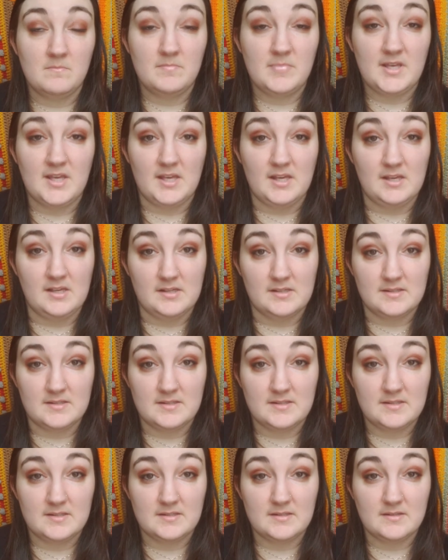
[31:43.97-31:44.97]

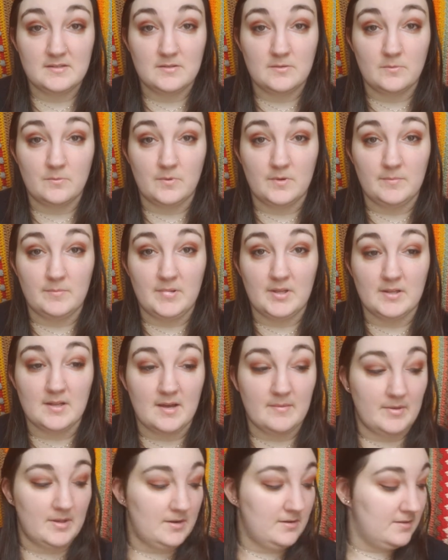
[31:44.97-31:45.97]
piece would be a
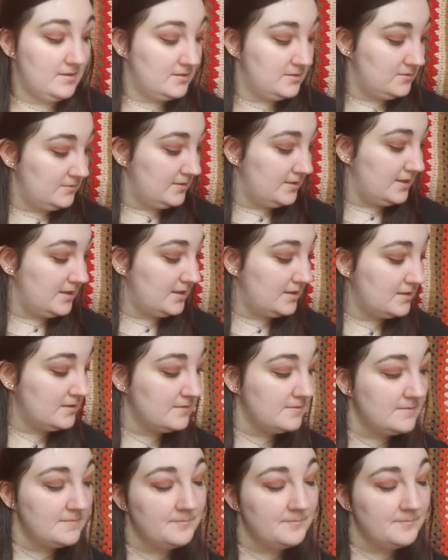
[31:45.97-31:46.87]
lot better than doing like